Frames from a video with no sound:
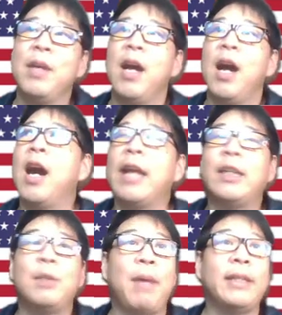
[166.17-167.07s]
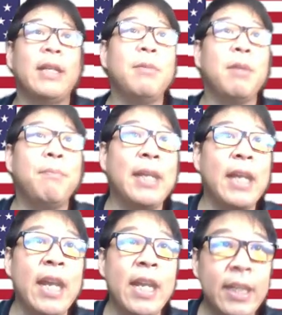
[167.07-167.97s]
I expect him to be
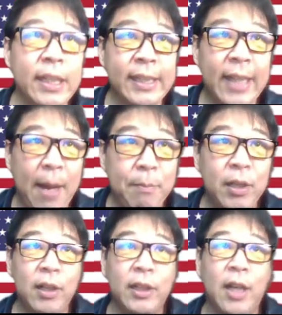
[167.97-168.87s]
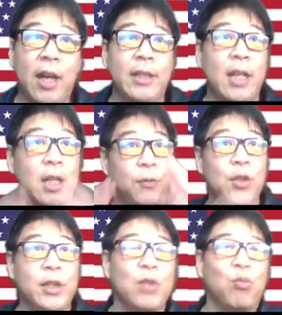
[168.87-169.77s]
in the slam dunk contest
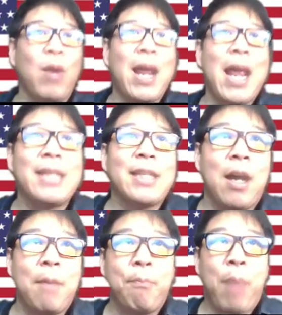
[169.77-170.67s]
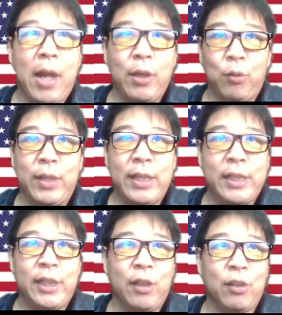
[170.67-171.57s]
versus Rez Abondo
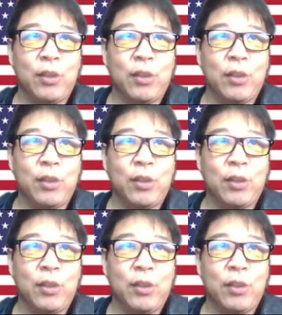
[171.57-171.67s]
this year.